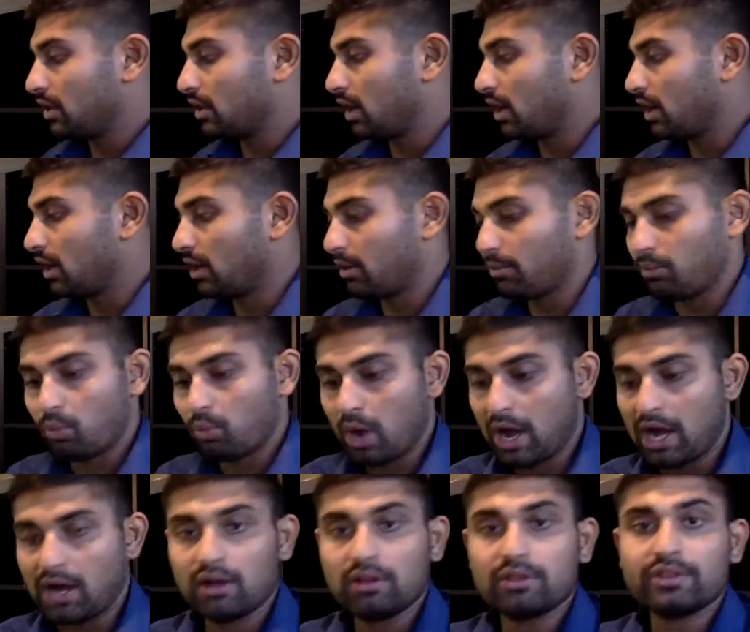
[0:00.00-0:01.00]

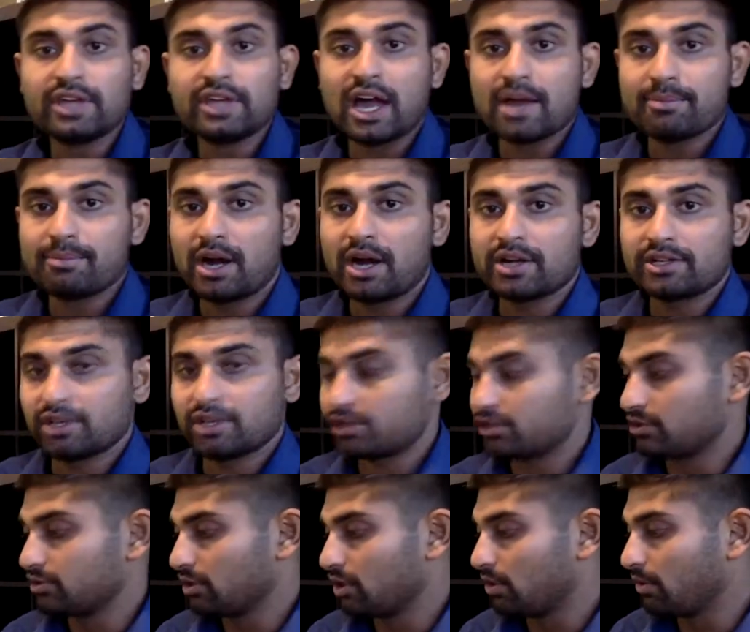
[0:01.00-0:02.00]
while the iPod Touch
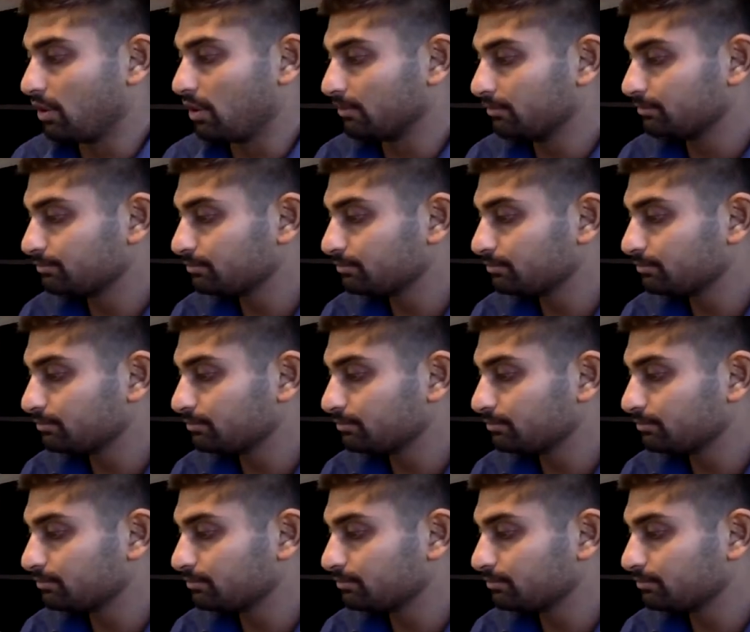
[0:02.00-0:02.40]
is loading.